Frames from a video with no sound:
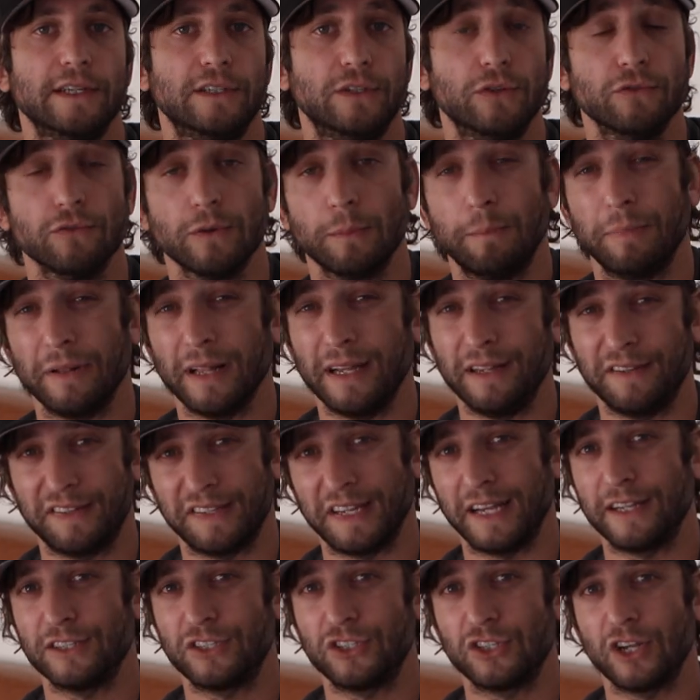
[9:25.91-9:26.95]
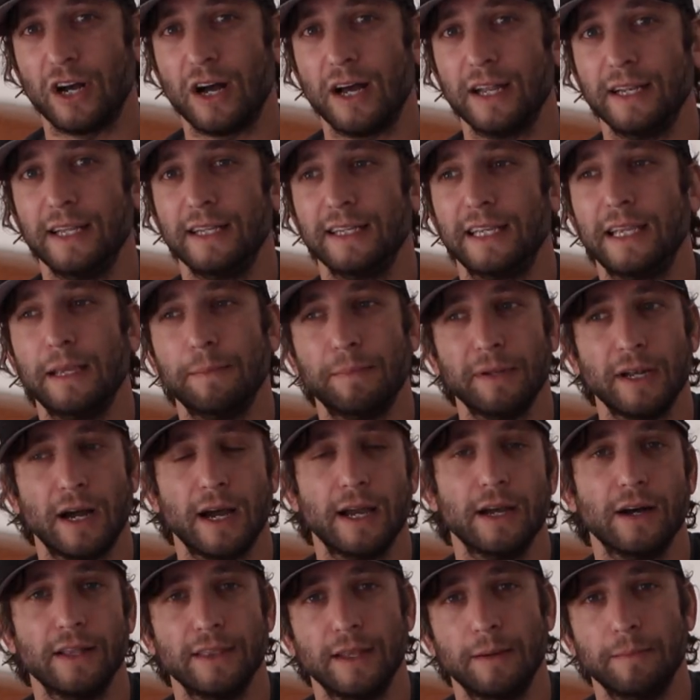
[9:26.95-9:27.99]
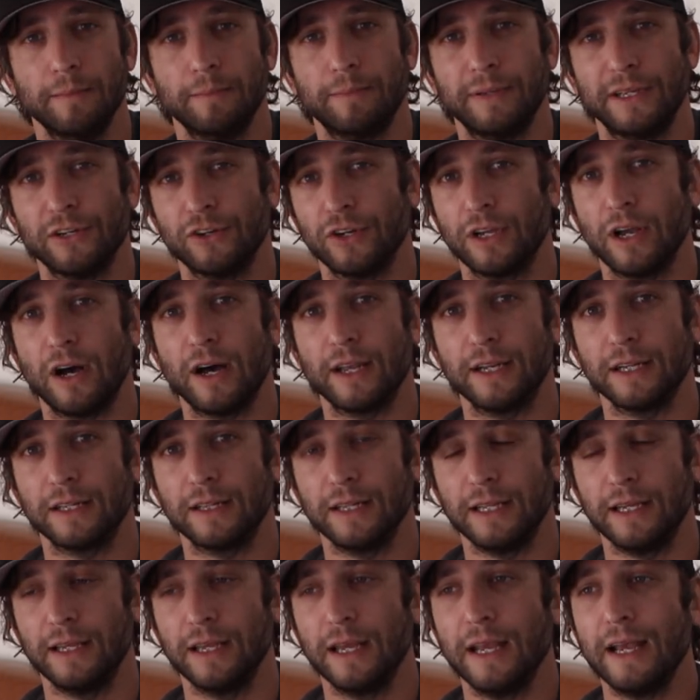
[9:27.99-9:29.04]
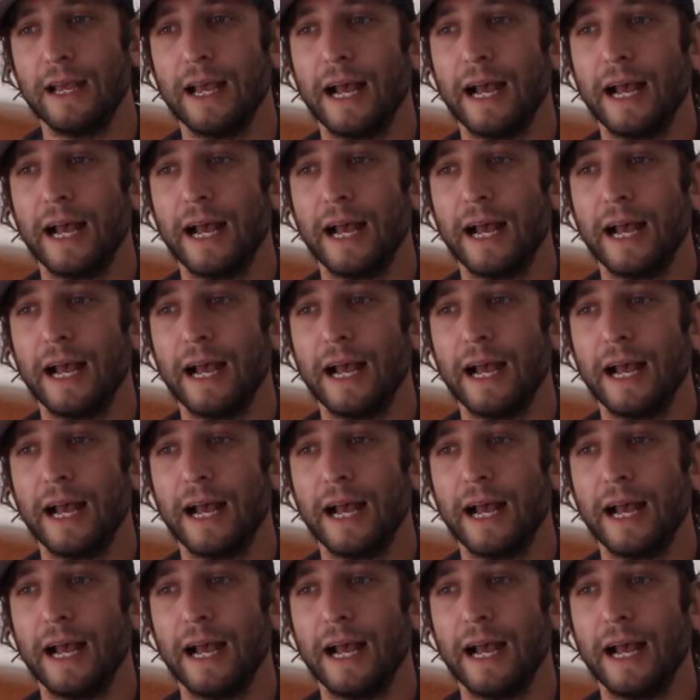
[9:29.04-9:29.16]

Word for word: to replace that shot and keep an eye on them periodically.